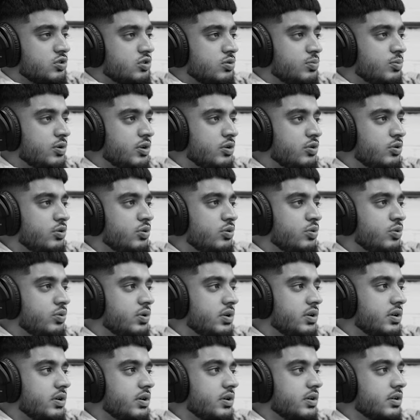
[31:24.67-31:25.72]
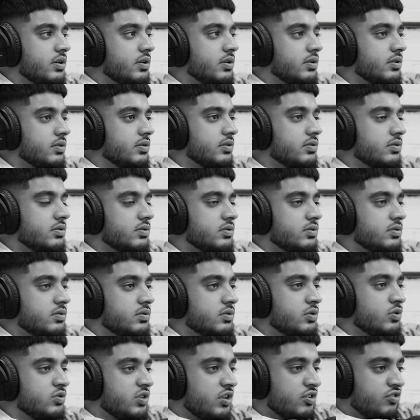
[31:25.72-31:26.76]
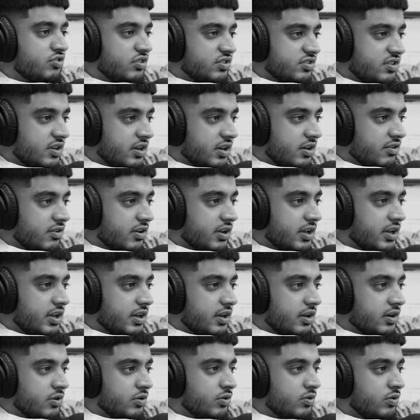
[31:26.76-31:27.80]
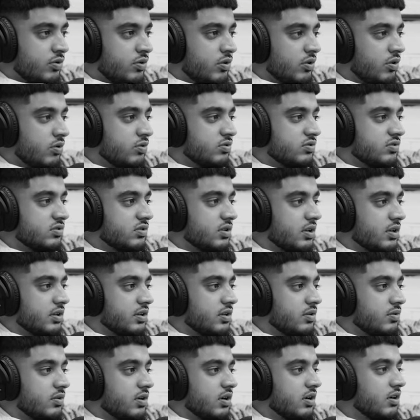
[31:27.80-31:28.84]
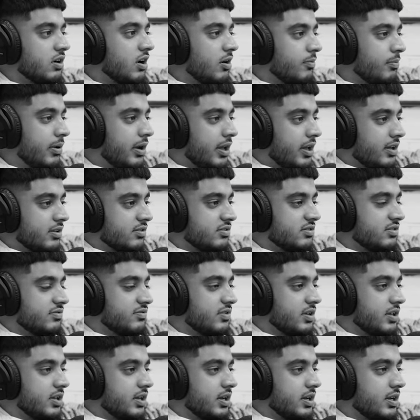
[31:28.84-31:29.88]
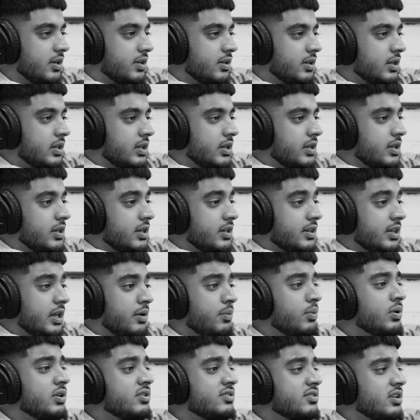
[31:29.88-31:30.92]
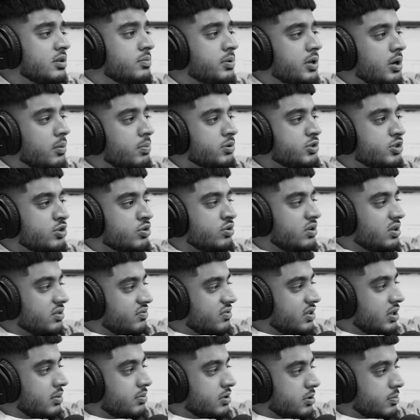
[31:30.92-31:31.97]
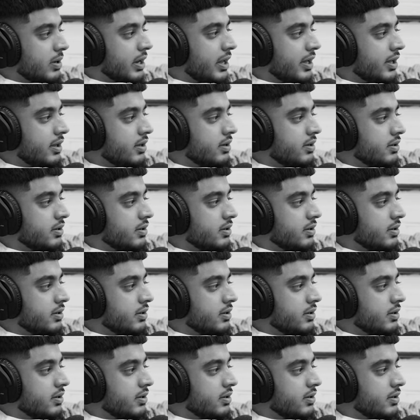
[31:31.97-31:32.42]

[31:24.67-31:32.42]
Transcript: someone who who's interested in cricket and knows that, you know, I can't play and stuff like that, there will still be opportunities for them to play.